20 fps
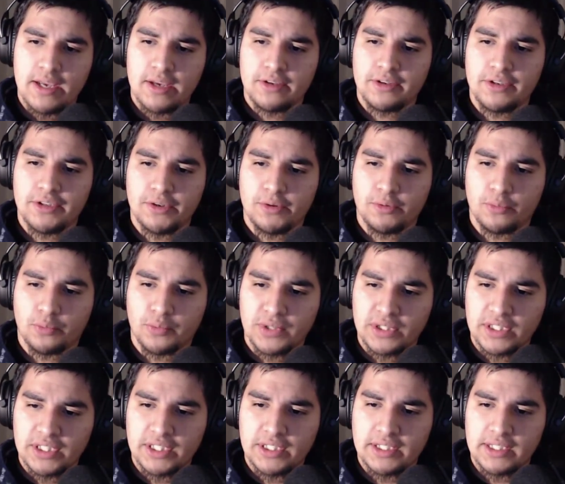you know,
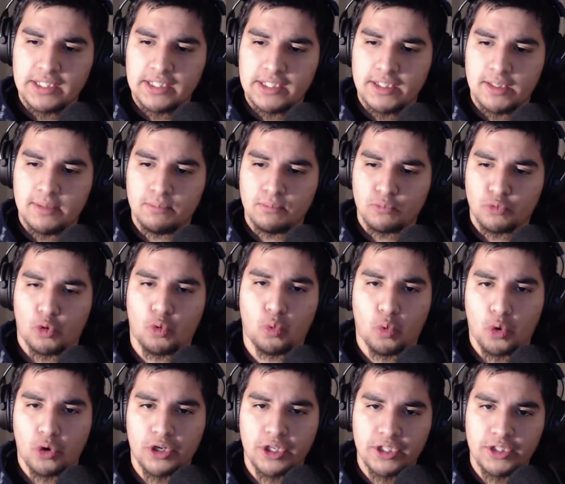really
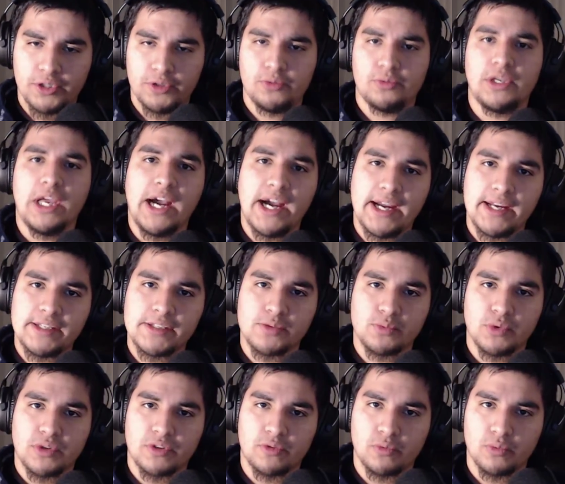rewarding you guys
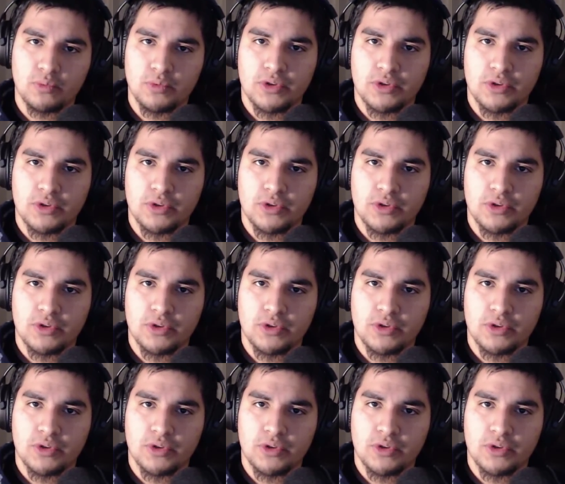with